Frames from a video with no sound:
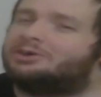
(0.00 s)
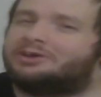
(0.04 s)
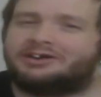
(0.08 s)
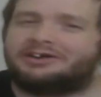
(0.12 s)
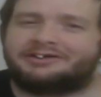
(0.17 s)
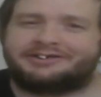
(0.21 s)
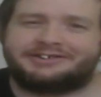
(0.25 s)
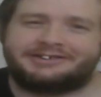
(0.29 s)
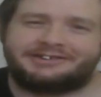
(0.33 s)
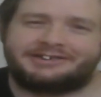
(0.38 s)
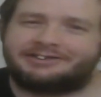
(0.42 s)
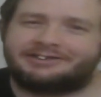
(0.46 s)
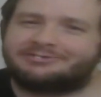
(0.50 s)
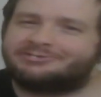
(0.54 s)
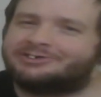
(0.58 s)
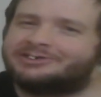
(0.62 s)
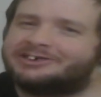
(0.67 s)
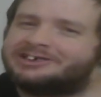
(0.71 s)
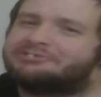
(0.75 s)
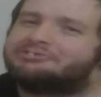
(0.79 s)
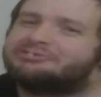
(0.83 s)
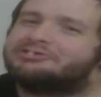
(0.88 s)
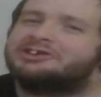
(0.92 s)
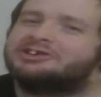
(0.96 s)
cannot
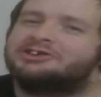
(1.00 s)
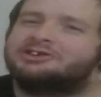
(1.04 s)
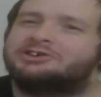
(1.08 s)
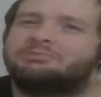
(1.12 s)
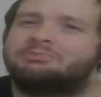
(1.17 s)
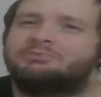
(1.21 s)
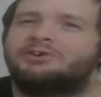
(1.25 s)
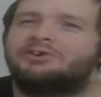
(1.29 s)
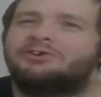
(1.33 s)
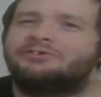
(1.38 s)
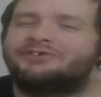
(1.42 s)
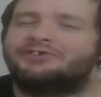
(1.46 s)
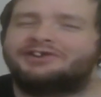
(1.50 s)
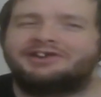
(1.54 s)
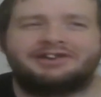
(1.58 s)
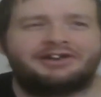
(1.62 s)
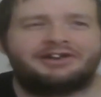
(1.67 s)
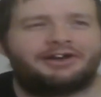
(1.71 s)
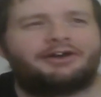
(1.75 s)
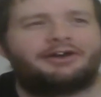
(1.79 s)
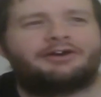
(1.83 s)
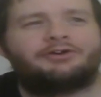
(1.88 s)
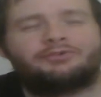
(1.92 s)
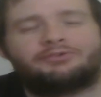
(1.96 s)
wait for this movie.
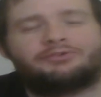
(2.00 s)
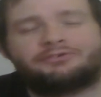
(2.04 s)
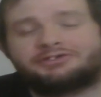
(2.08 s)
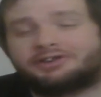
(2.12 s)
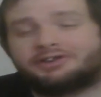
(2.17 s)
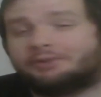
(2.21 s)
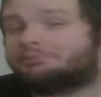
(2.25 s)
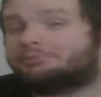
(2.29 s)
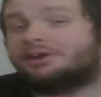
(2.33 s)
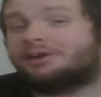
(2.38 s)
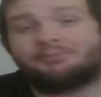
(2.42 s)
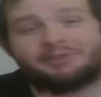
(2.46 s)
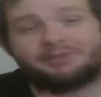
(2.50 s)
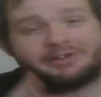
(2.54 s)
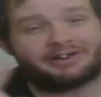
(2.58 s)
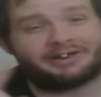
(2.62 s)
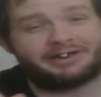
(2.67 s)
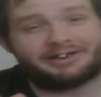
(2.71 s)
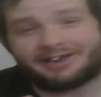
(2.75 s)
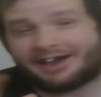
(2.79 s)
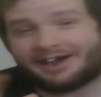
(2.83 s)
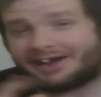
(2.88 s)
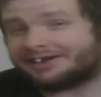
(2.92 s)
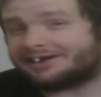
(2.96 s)
September
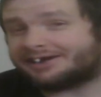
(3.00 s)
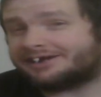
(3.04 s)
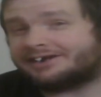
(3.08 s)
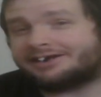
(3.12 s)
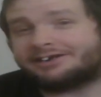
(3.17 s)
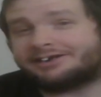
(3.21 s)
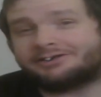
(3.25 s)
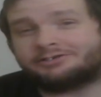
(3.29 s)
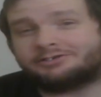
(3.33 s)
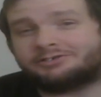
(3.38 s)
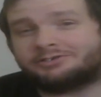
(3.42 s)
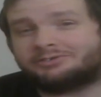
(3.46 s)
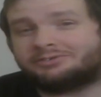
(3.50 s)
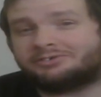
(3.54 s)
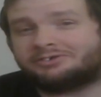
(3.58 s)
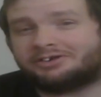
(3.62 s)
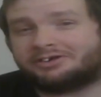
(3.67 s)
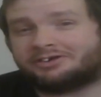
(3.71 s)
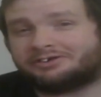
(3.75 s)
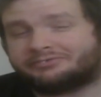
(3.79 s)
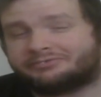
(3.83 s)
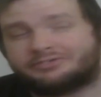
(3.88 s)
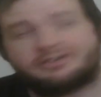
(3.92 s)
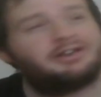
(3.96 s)
cannot get here soon
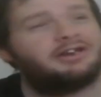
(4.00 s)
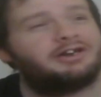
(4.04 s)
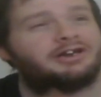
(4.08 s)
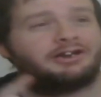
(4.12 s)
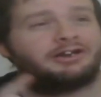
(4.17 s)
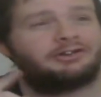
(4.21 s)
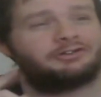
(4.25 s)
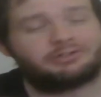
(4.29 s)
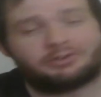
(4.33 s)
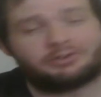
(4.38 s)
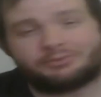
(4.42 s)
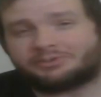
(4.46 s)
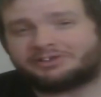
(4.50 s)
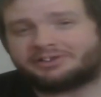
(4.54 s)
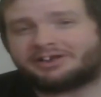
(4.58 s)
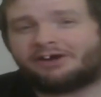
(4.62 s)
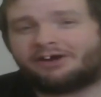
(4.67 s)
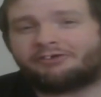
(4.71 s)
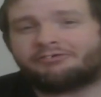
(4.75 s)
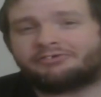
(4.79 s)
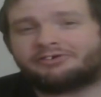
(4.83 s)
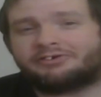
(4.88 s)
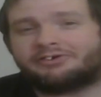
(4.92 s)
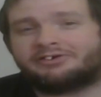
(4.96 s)
enough. So
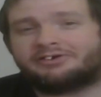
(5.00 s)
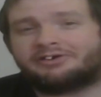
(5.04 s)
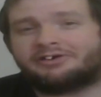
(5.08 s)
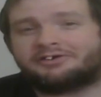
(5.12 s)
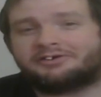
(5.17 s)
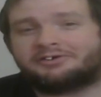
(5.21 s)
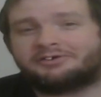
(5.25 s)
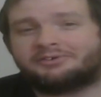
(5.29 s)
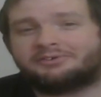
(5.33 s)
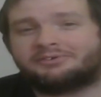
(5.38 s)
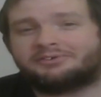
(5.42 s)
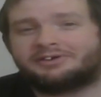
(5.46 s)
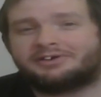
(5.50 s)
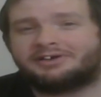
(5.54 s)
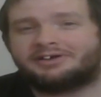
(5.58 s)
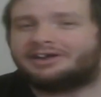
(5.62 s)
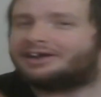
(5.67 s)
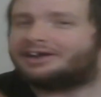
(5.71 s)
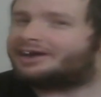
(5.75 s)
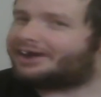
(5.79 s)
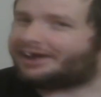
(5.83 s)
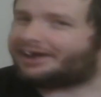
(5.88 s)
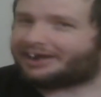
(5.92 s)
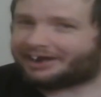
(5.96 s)
without further ado,
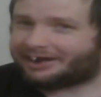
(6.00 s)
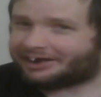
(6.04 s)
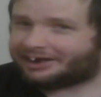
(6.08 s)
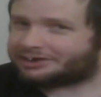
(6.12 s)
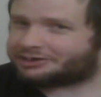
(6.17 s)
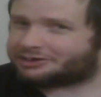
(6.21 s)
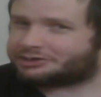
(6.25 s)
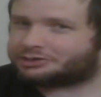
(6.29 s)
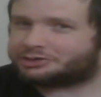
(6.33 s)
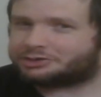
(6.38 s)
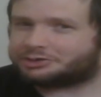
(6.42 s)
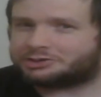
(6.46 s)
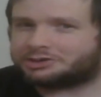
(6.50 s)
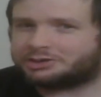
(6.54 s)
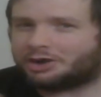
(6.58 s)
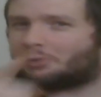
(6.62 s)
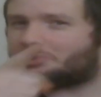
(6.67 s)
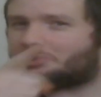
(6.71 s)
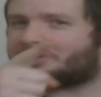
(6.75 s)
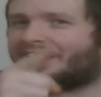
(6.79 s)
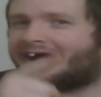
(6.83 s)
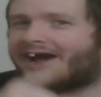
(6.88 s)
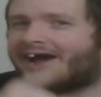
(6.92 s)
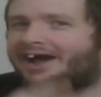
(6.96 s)
it's showtime.